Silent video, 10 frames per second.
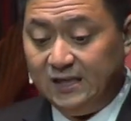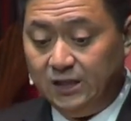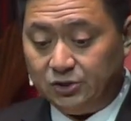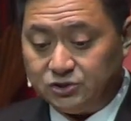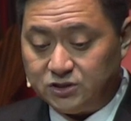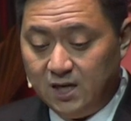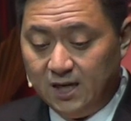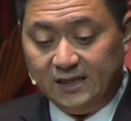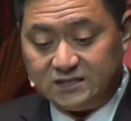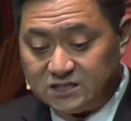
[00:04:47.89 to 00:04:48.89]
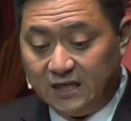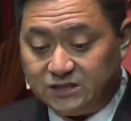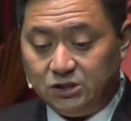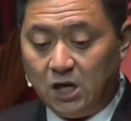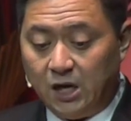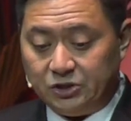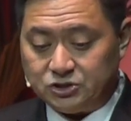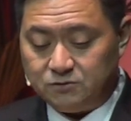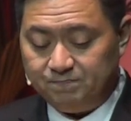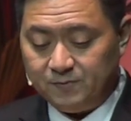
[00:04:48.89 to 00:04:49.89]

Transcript: years and had sons and daughters.